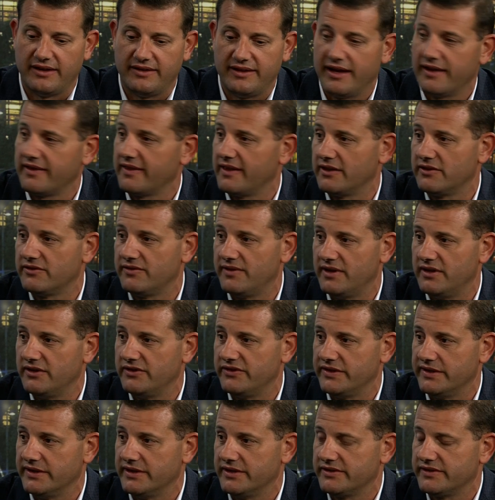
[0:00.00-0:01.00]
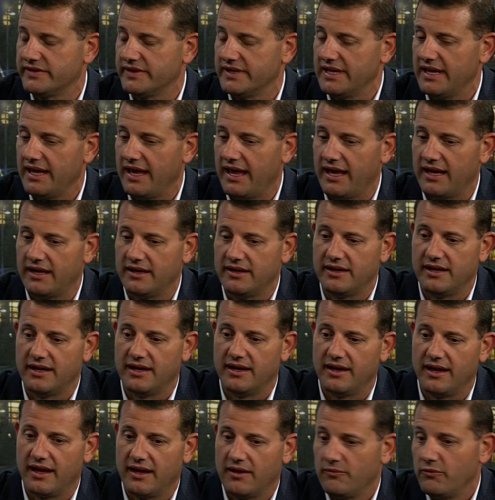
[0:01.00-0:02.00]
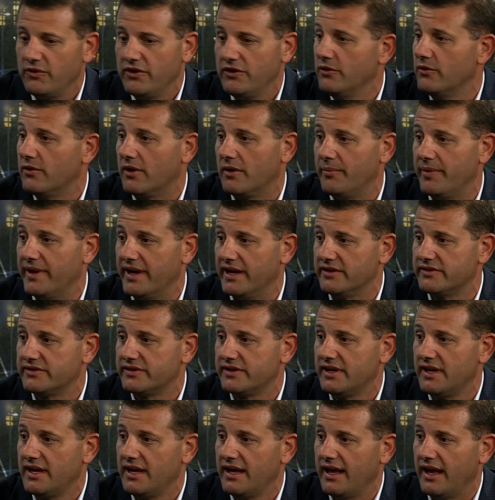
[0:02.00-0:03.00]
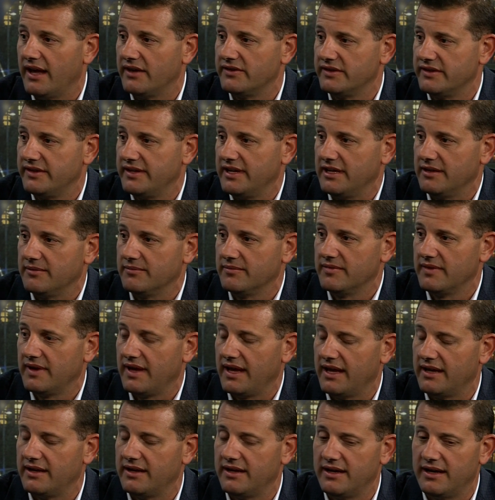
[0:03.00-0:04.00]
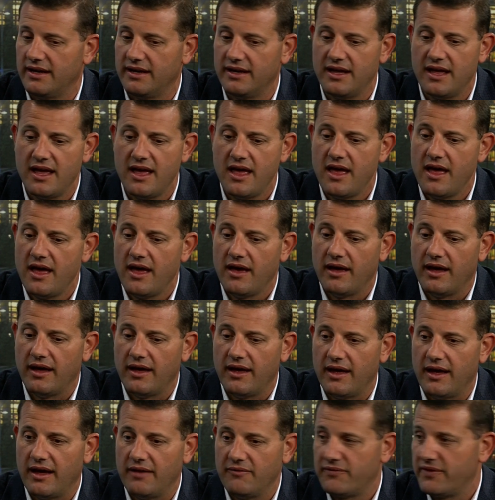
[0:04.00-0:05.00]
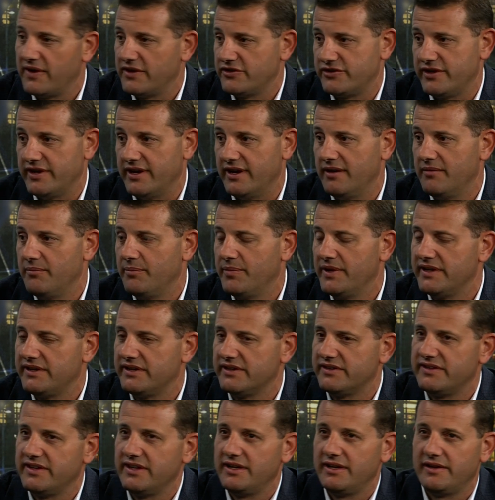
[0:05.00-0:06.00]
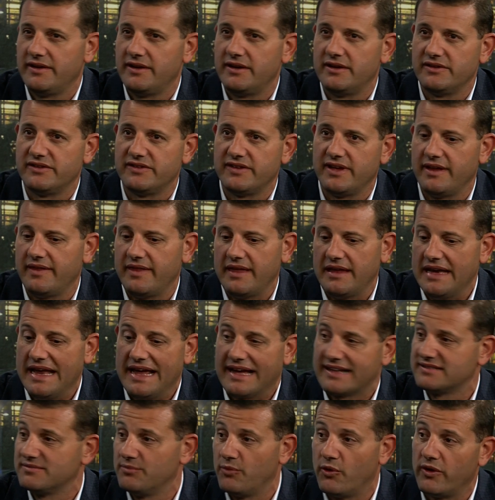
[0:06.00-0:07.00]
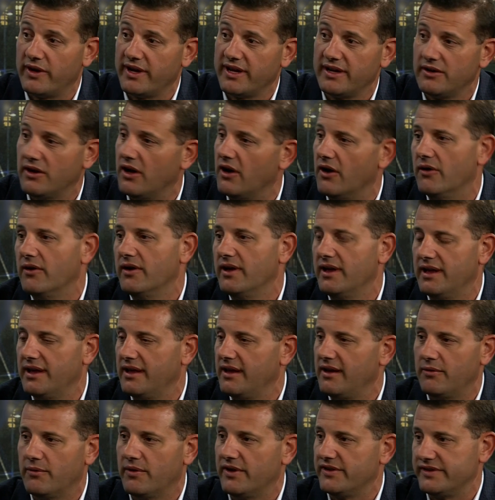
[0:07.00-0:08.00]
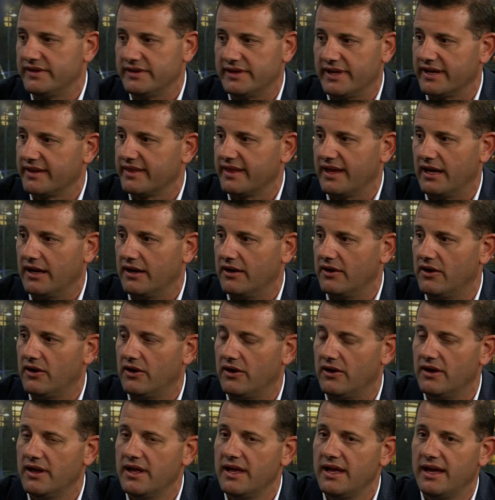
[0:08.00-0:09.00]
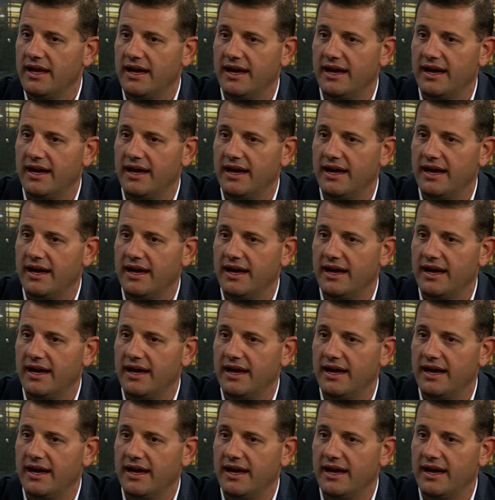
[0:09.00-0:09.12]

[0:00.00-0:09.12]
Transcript: I, take things very seriously, and uh, and we do our best as a team. And uh, frustrated. But to sit there and say the next morning, no, it wasn't like that at all.